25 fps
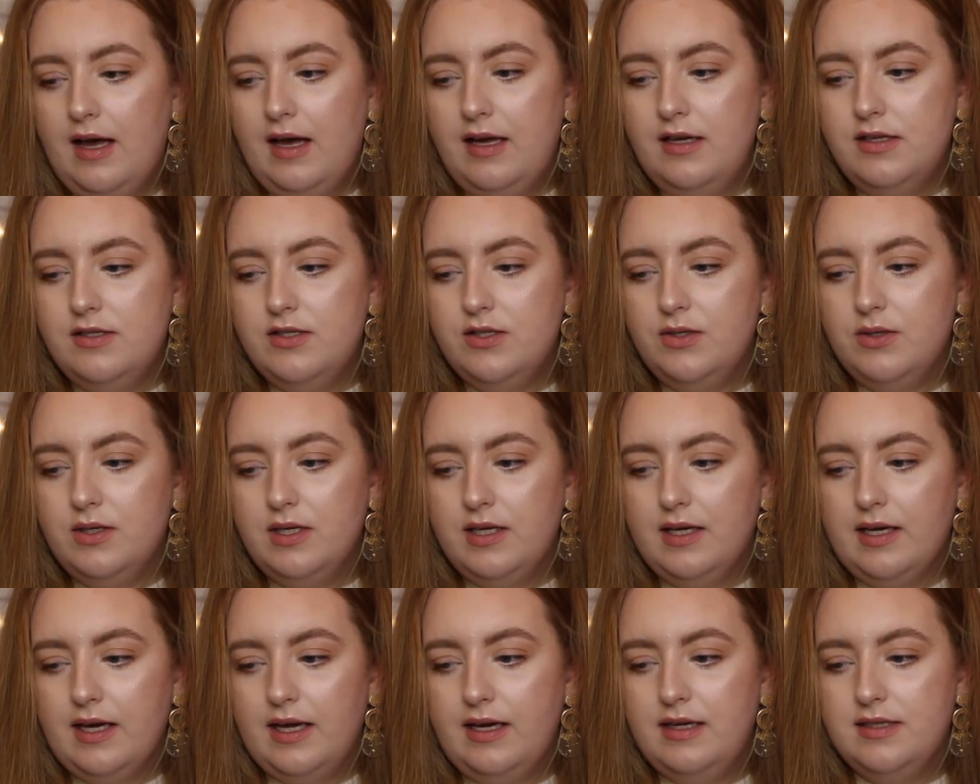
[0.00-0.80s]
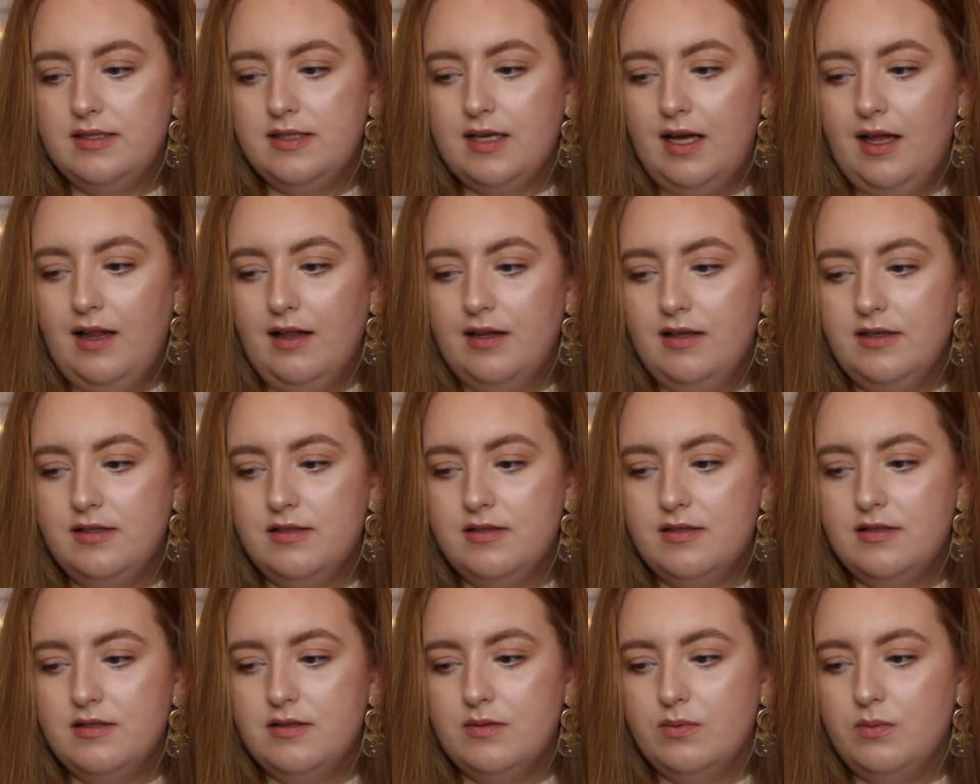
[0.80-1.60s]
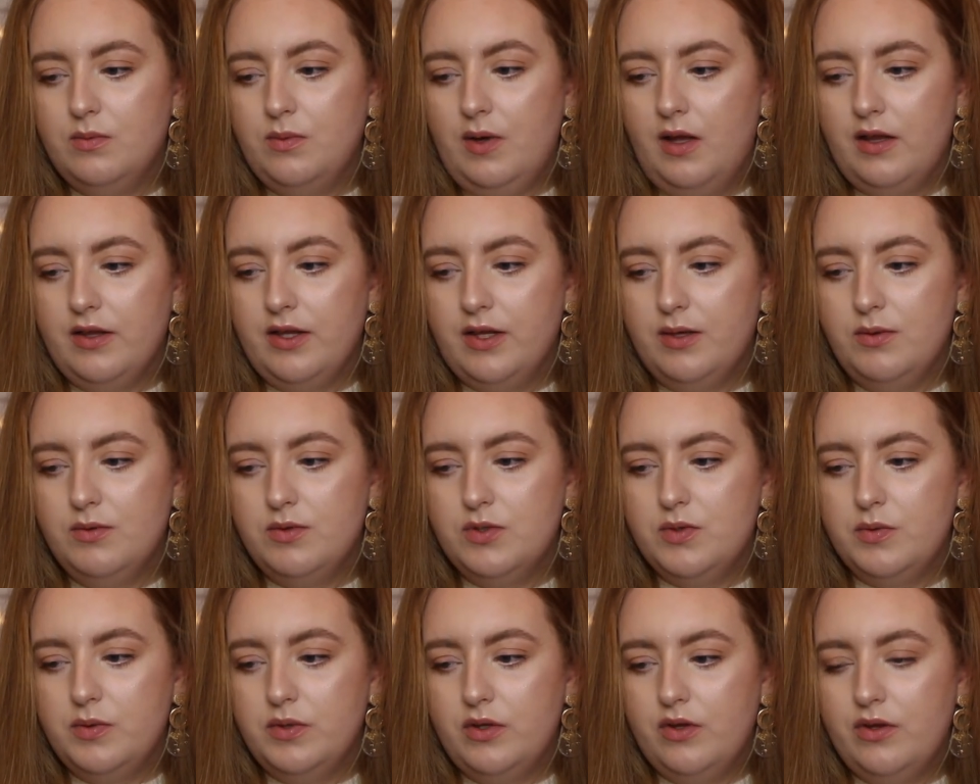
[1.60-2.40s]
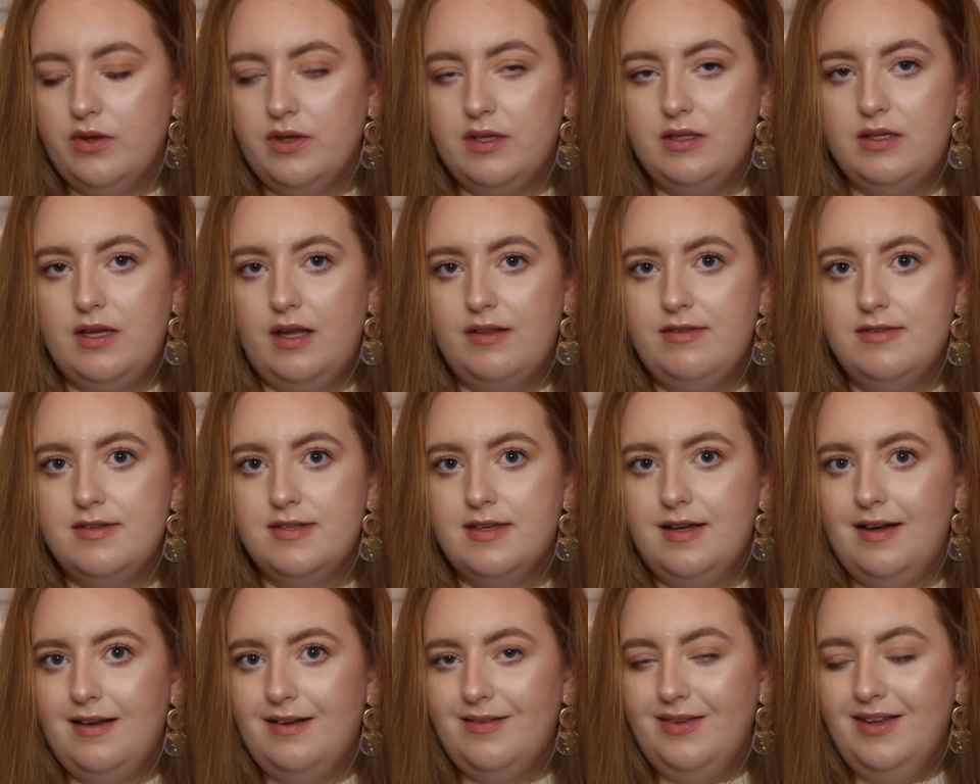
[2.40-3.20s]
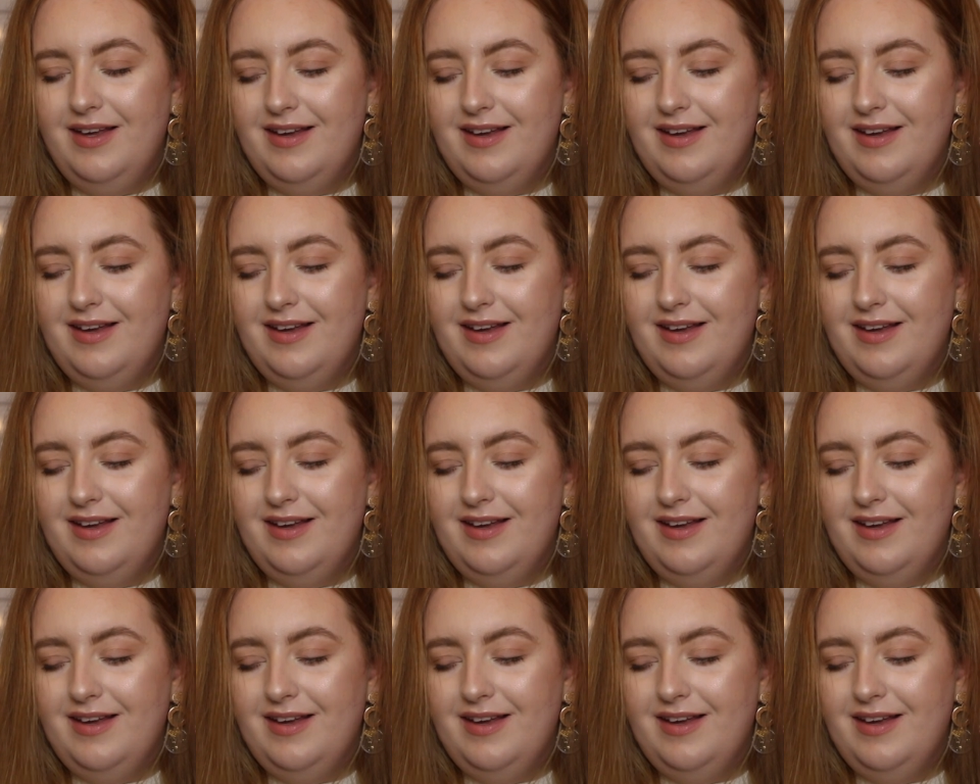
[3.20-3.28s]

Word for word: As you can kind of tell, it's well used with all the dents in it